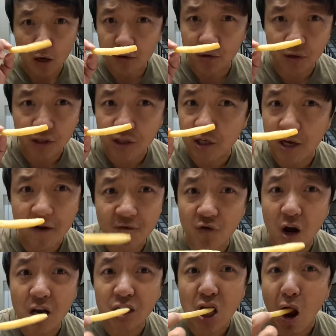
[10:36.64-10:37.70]
Also, these can
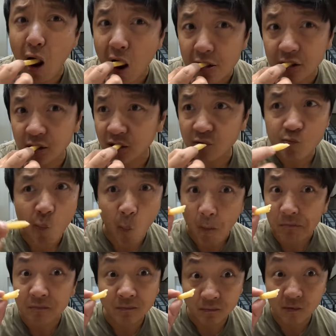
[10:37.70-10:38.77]
fries.
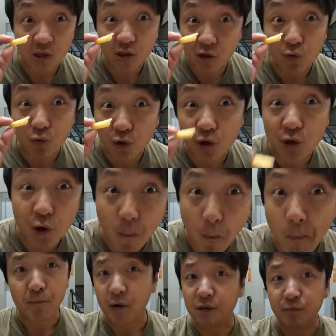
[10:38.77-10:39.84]
These are really the
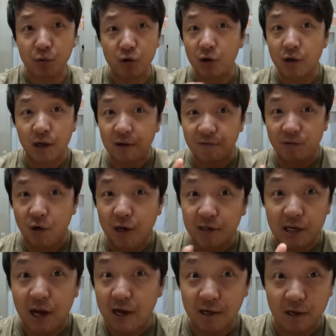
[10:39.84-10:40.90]
best Burger King fries
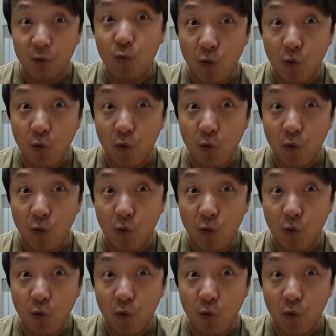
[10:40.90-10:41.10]
I had in a